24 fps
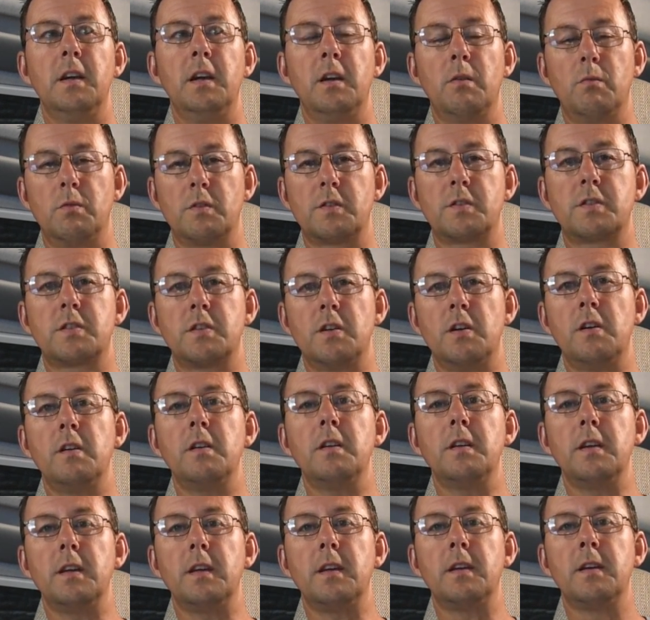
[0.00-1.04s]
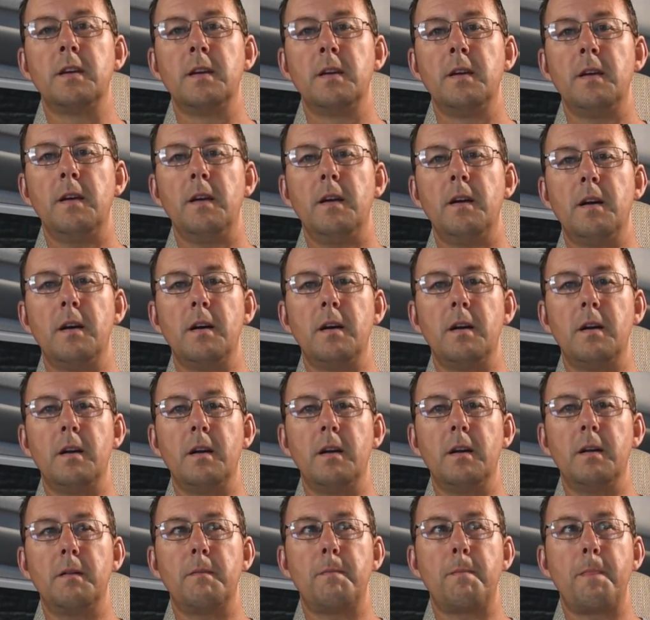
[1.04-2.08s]
it would certainly
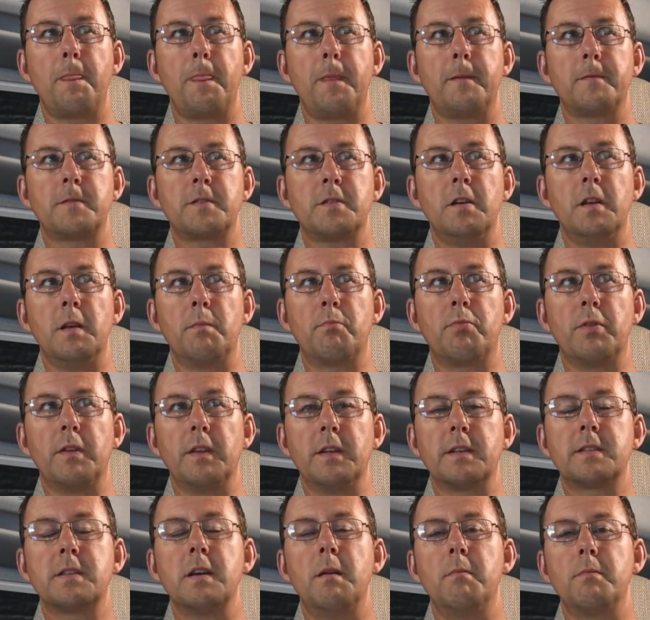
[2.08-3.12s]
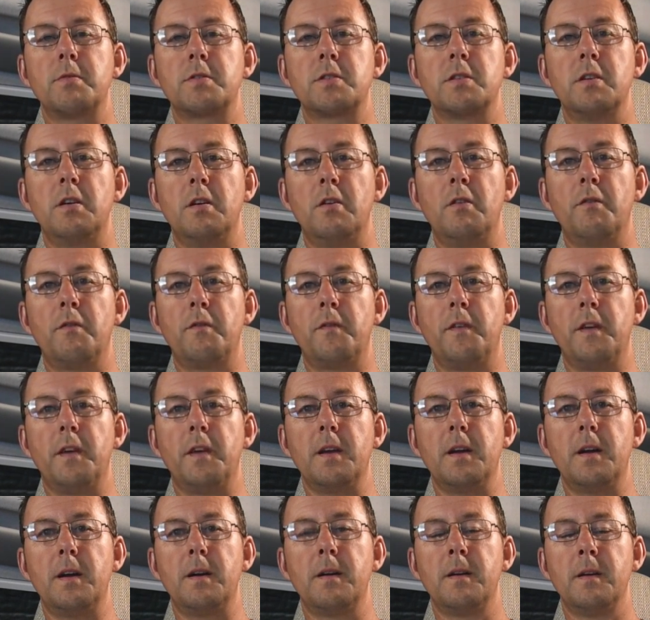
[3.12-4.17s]
bring the temperature of
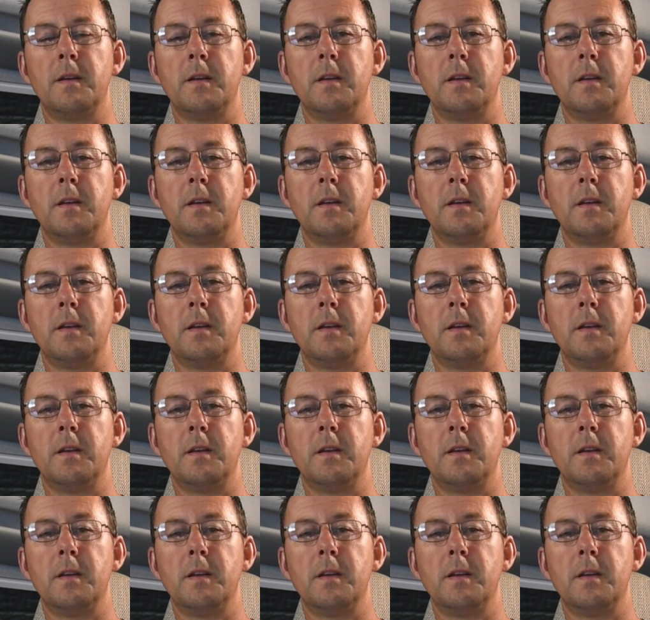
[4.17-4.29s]
the